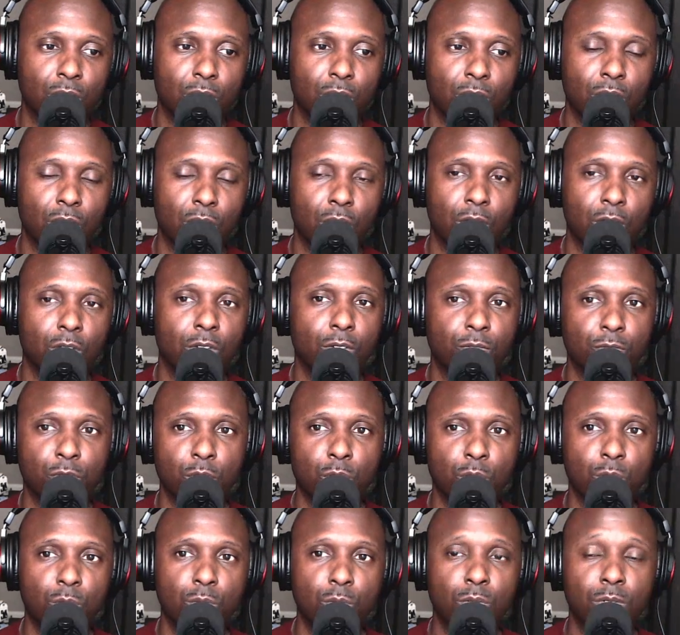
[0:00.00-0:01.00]
all of
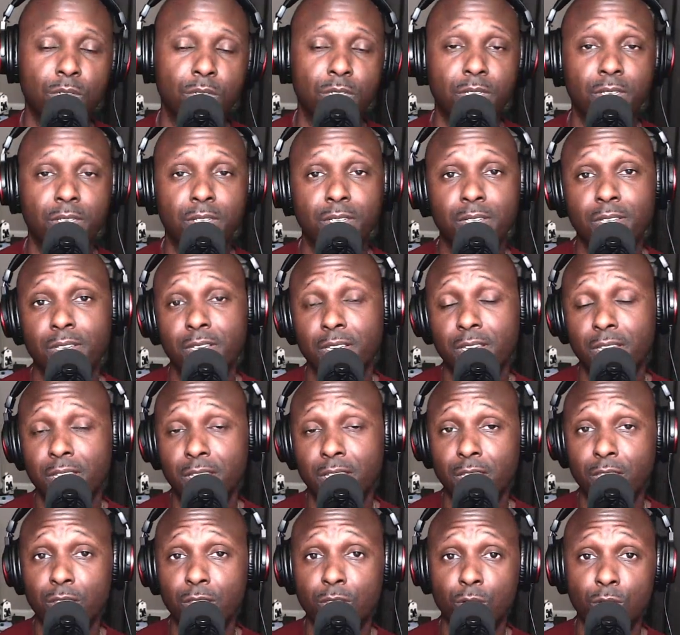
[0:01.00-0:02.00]
you
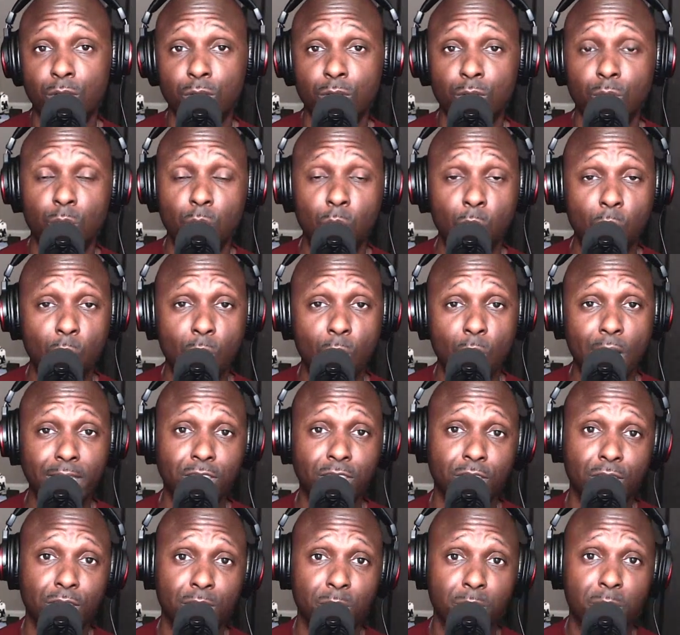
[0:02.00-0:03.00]
either
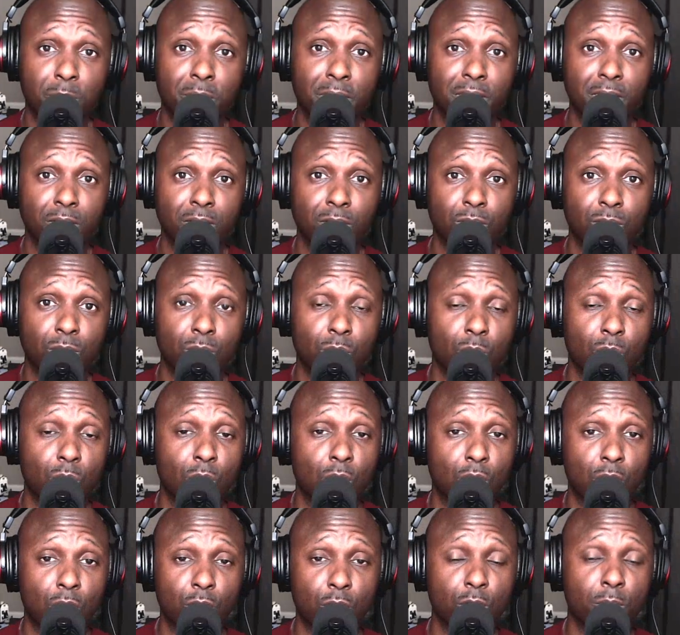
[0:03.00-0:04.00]
watched the debate
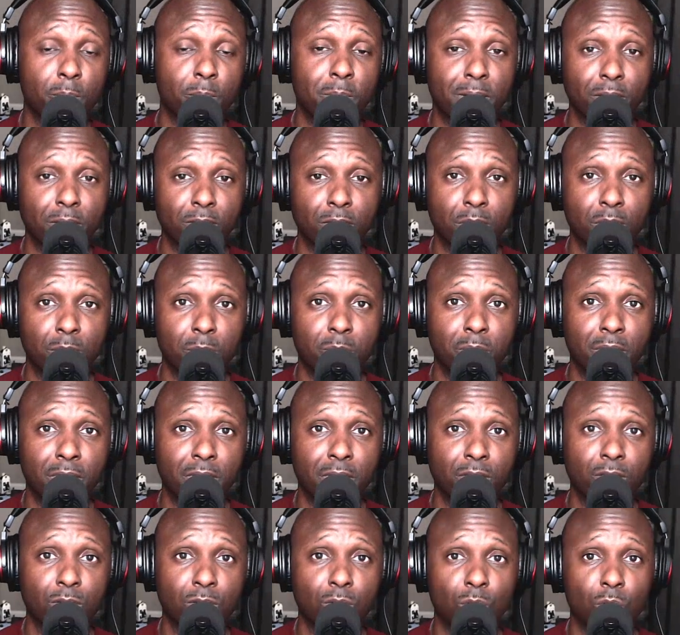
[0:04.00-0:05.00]
or heard about the
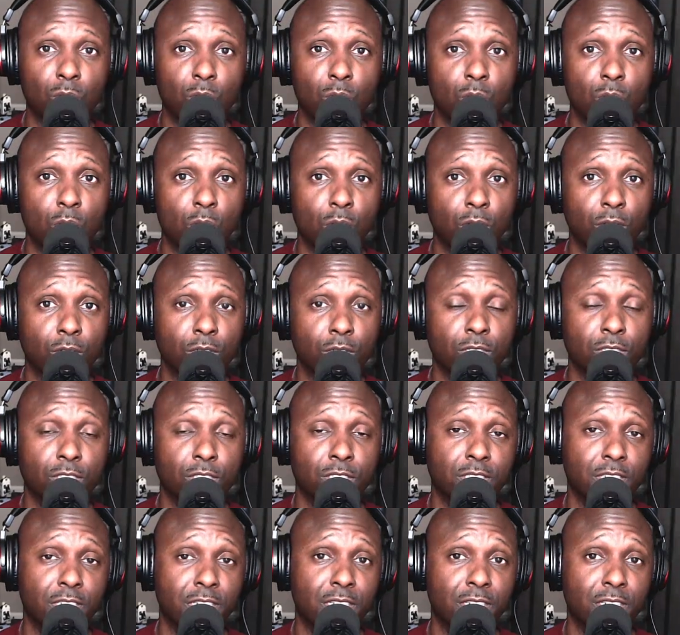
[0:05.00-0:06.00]
debate or
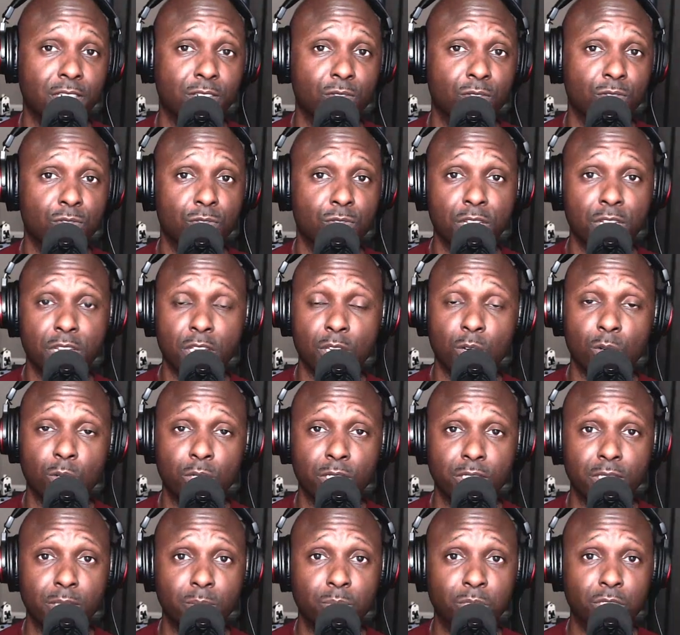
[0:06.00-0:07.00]
seen video
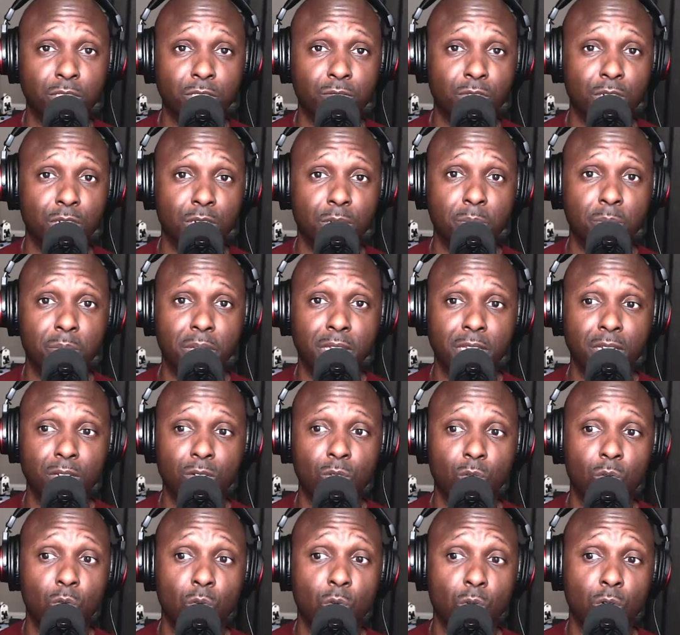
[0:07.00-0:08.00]
clips of the debate
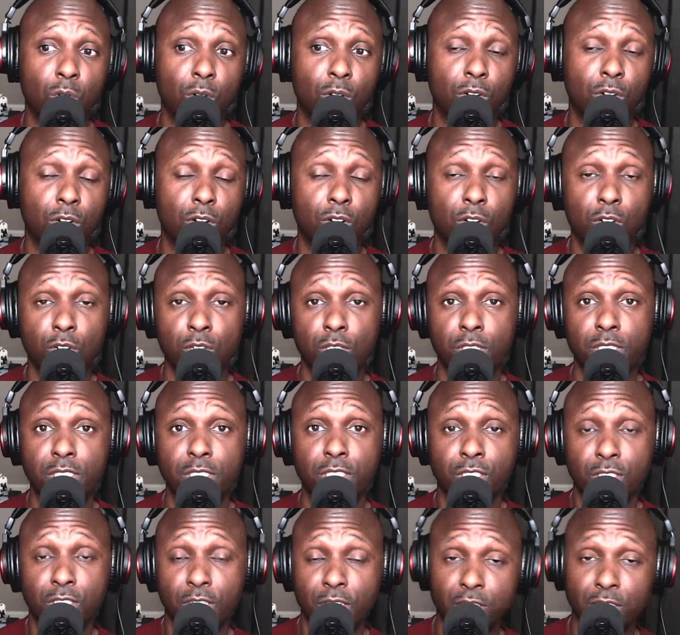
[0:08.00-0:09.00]
or heard
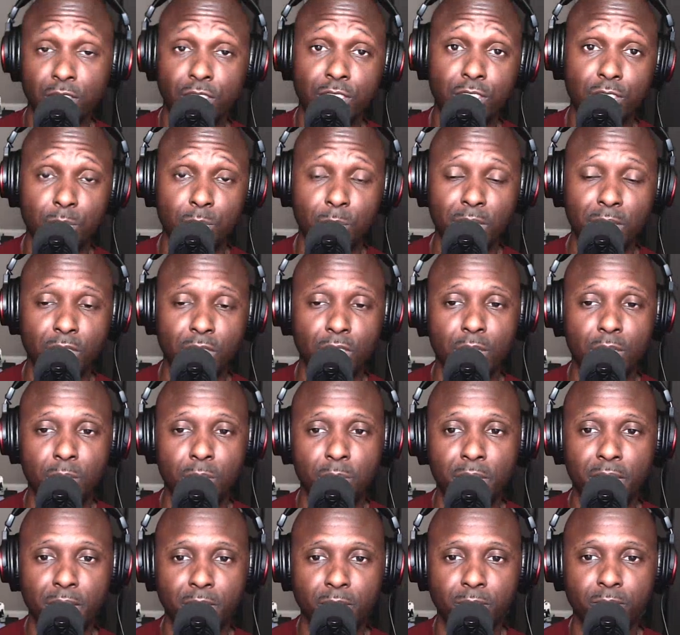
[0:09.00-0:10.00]
discussions about the debate.